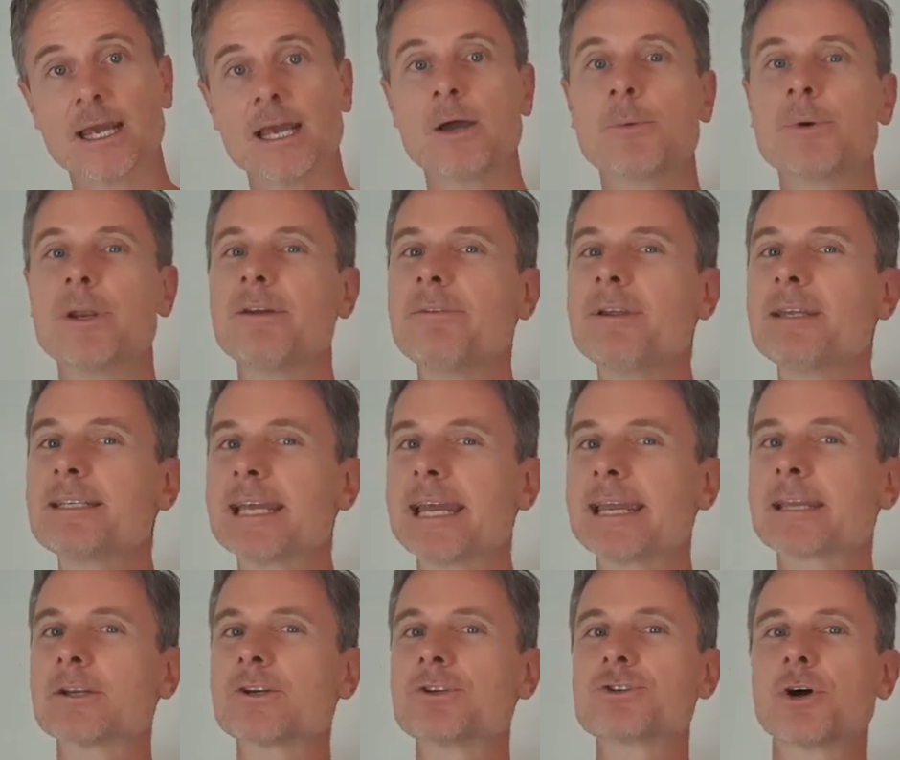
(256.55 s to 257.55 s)
Whenever you take
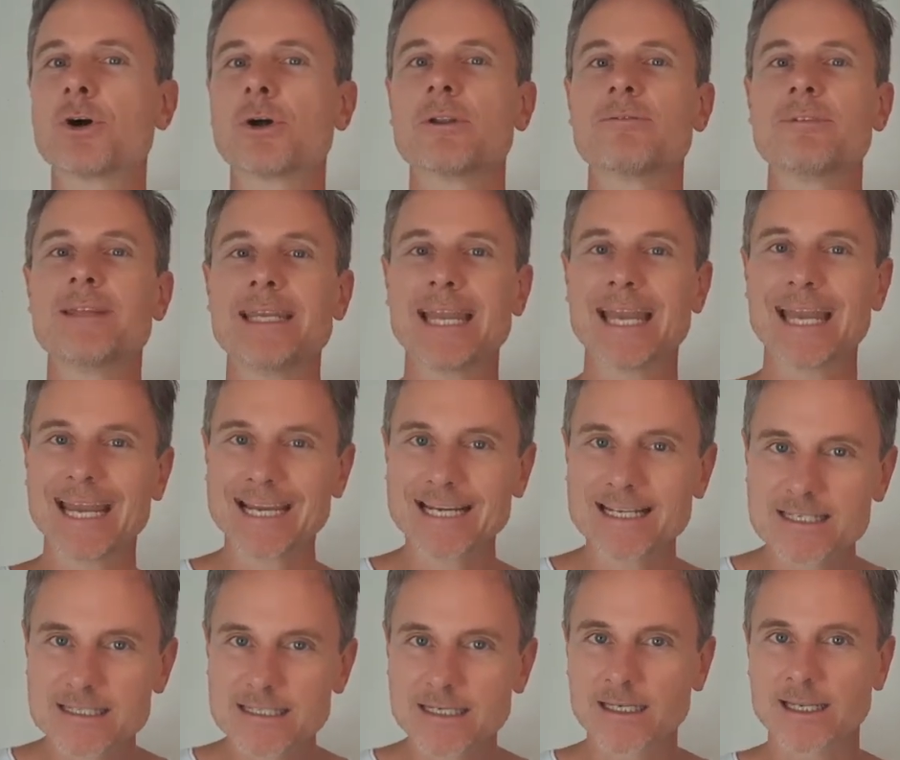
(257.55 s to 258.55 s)
control of the
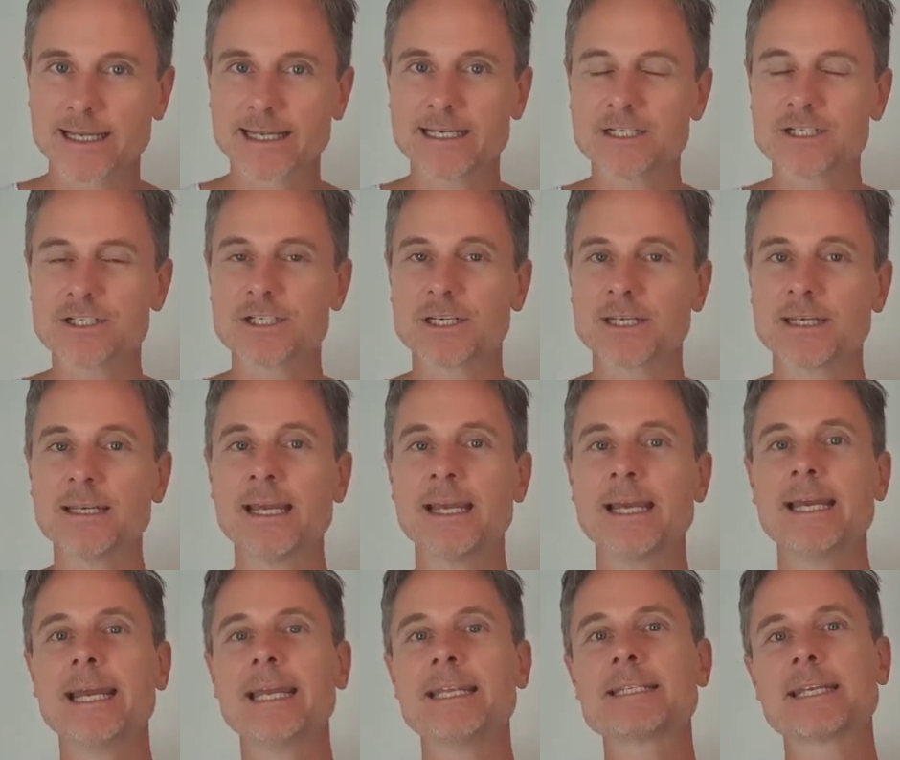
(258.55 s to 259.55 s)
exhalation,
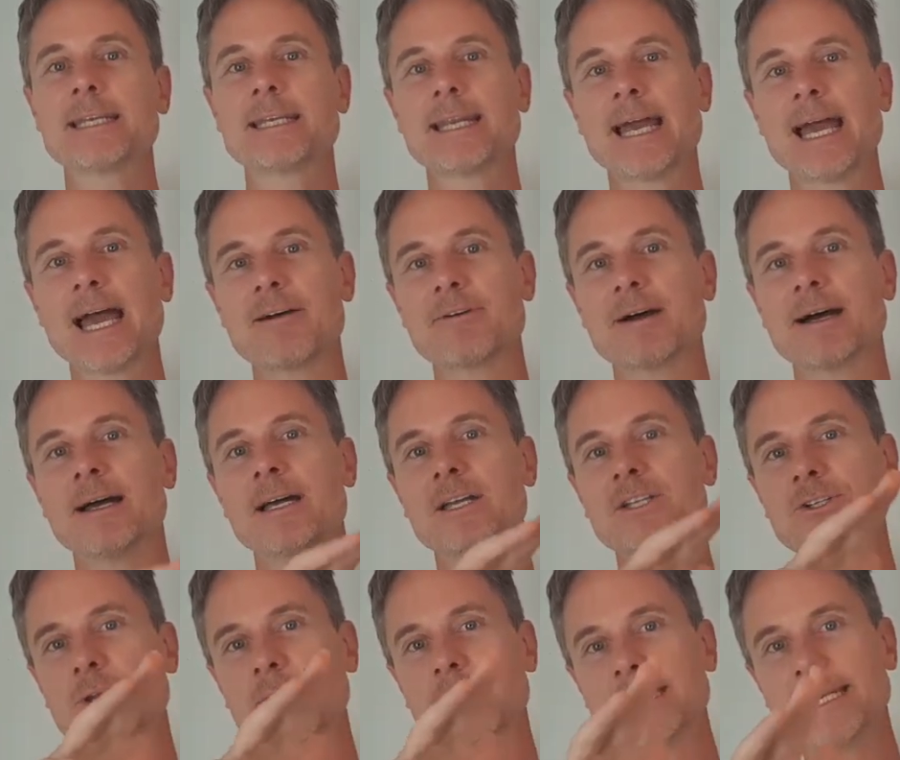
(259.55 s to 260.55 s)
it's going to have a
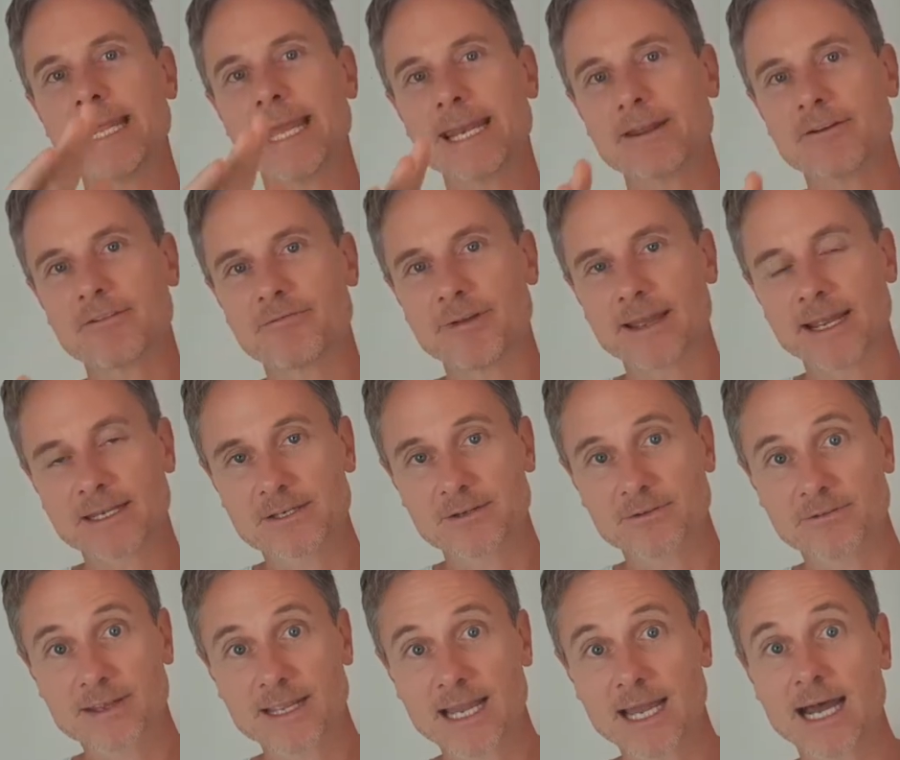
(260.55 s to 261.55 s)
sort of net effect
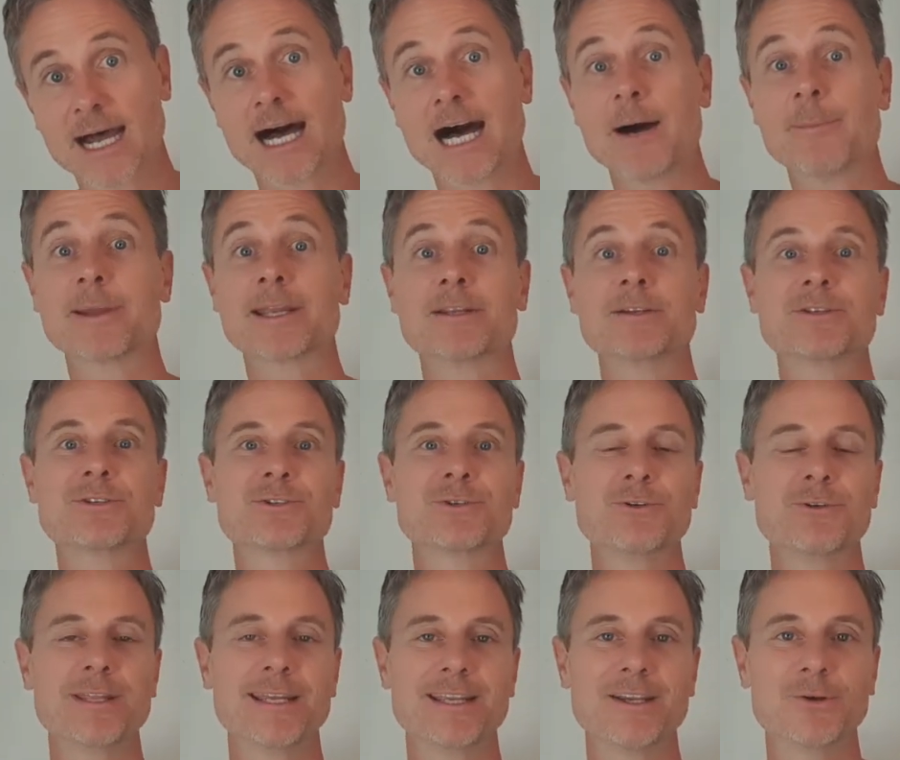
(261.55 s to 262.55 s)
of calming and
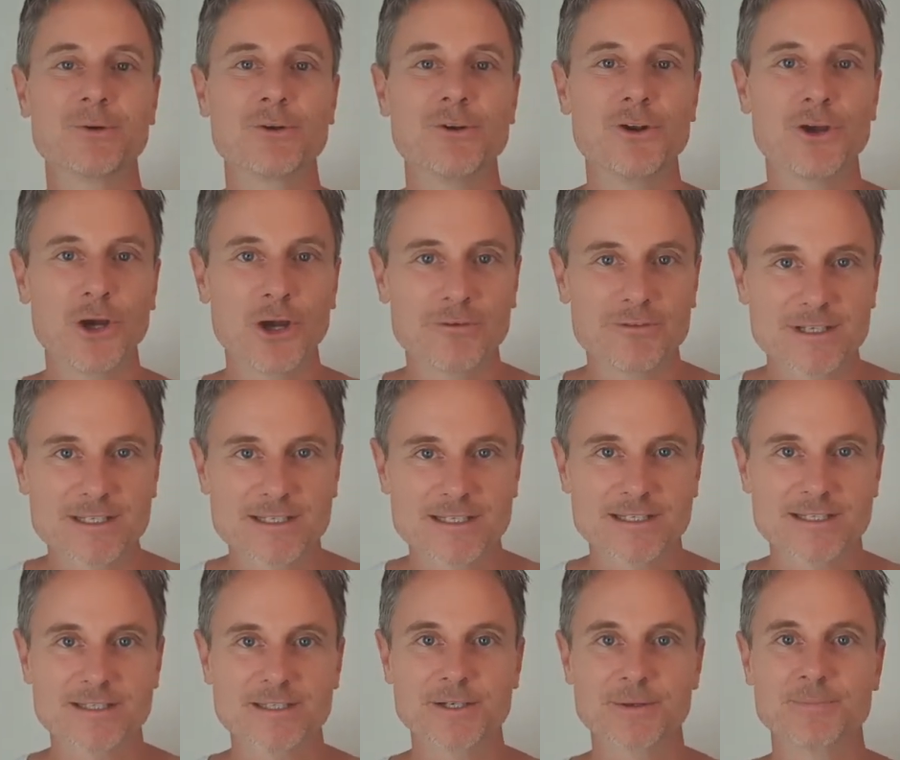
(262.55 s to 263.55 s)
soothing your nervous
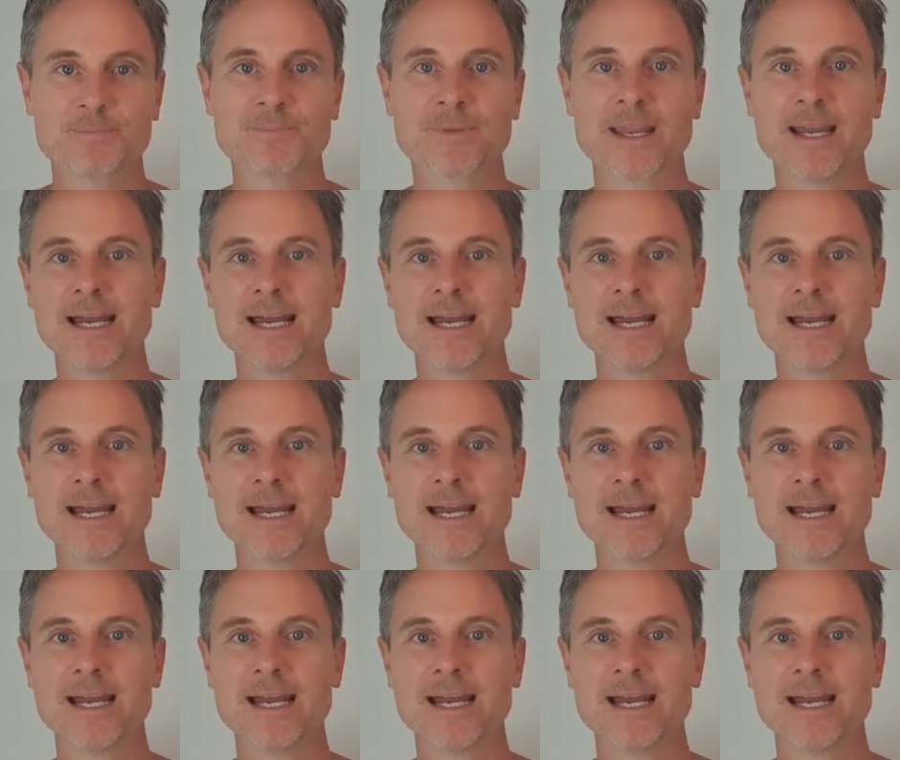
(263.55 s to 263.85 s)
system.